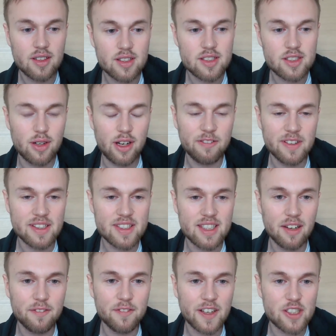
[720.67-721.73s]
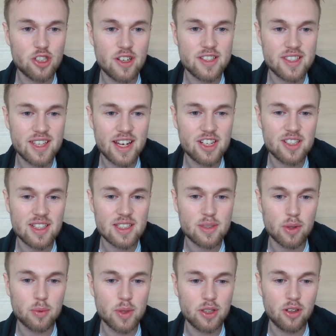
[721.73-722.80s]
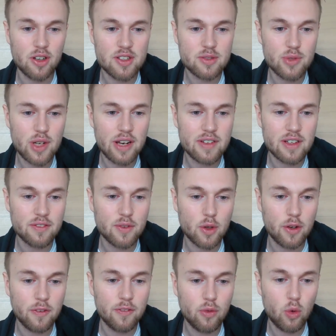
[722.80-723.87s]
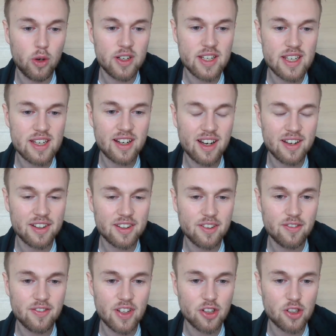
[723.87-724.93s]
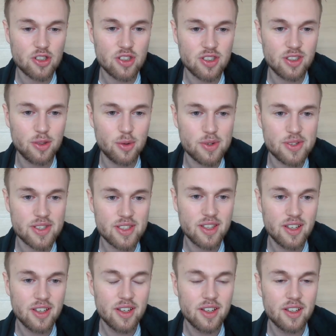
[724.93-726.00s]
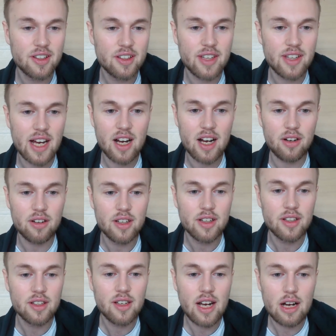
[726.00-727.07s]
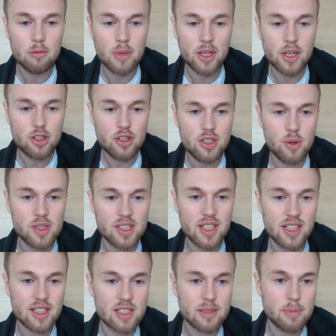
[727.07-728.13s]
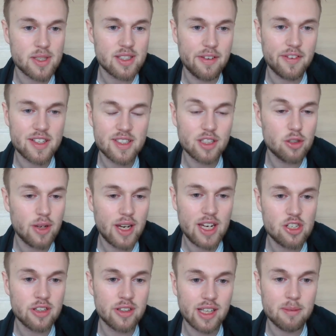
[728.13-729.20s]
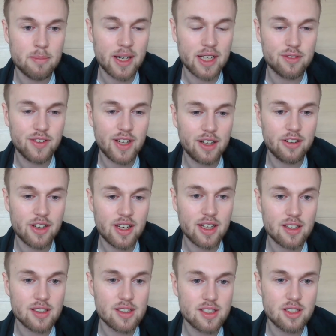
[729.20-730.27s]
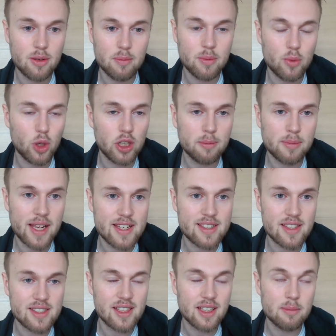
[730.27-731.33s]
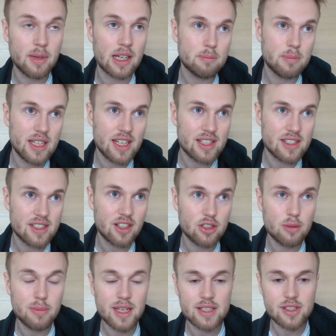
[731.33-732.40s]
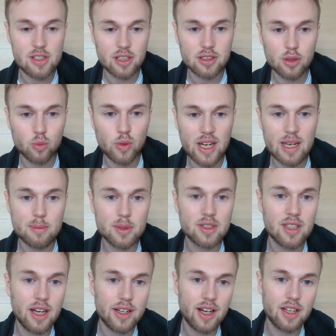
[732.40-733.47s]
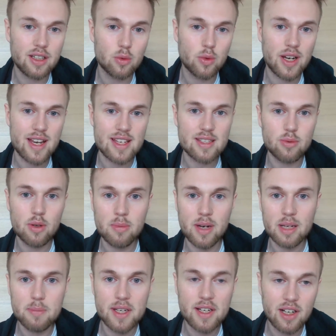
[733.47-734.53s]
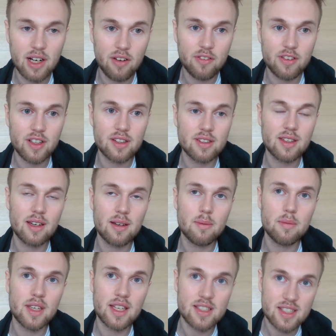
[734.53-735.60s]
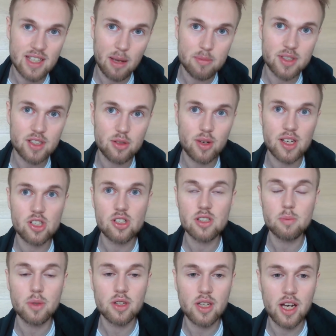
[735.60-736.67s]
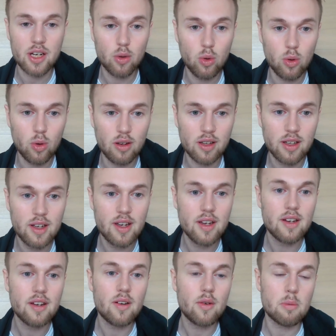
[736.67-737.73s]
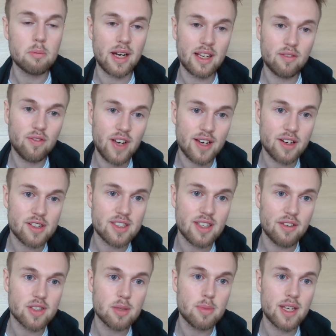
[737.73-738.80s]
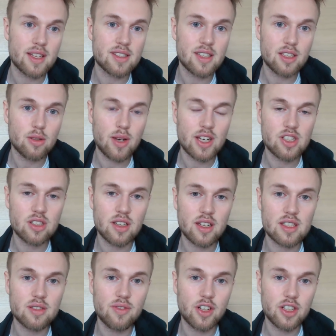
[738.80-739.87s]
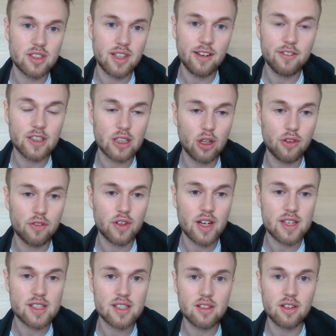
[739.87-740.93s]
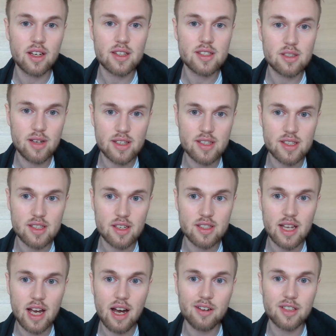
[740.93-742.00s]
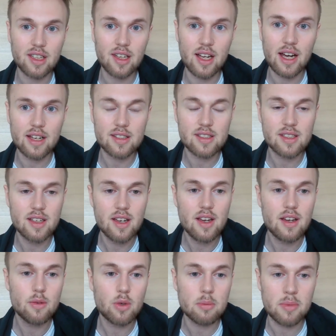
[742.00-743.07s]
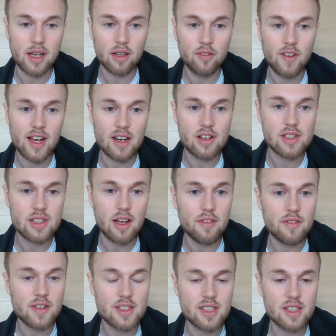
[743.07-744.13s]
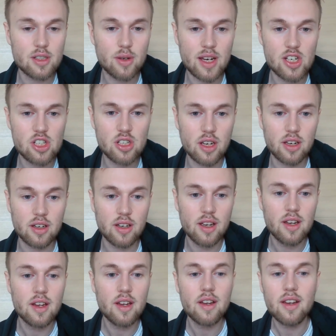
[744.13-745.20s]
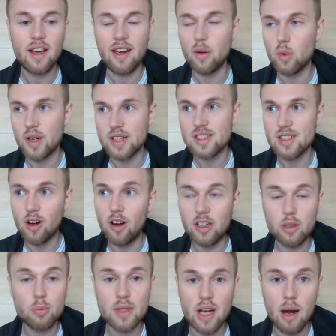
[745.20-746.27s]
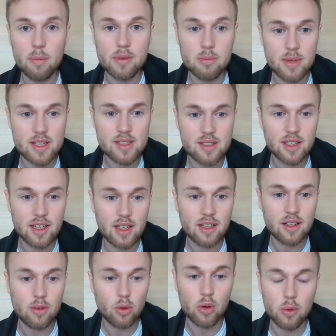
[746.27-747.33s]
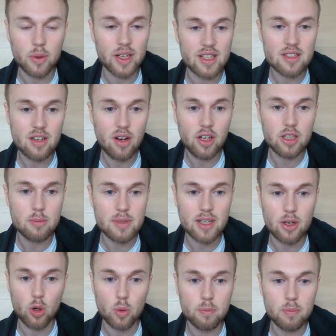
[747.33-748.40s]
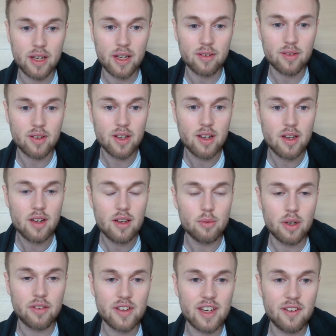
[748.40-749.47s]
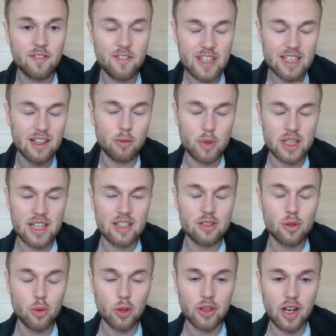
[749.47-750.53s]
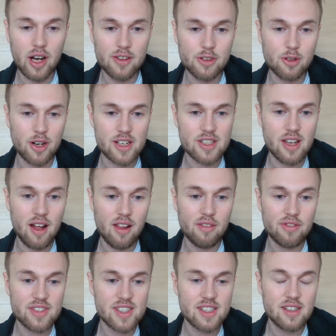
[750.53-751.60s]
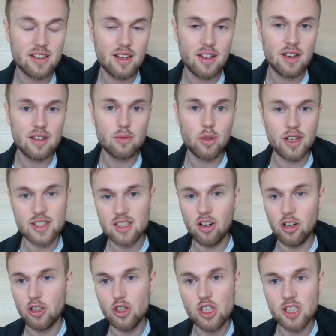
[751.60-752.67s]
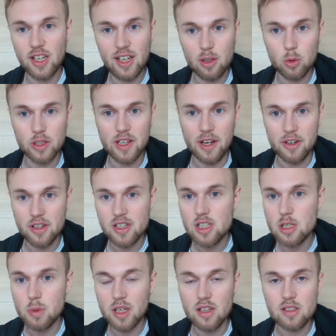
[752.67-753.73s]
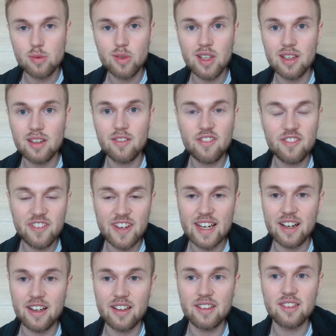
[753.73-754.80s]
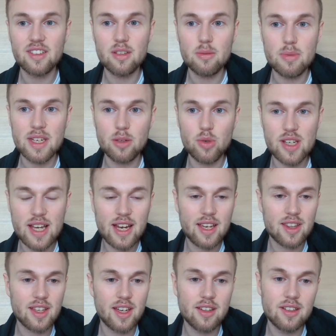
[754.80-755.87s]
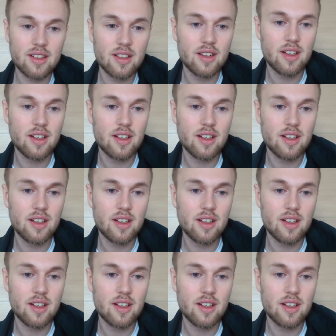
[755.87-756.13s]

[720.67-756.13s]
So I think self-actualization is what we are all striving for, 4D cognitive function use. Now, how much you use it in a specific situation, that might vary. In some workplaces it might be easier to be a certain way, but not other ways. We might be confident in some situations, but not all. We might find ourselves to be in a situation that is very difficult for us or that stresses us out a lot. We might find ourselves in a situation where it's hard to be optimistic or where it's hard to be open, where we feel we need to hold on to ourselves, where it's hard to share with others because we fear to be rejected.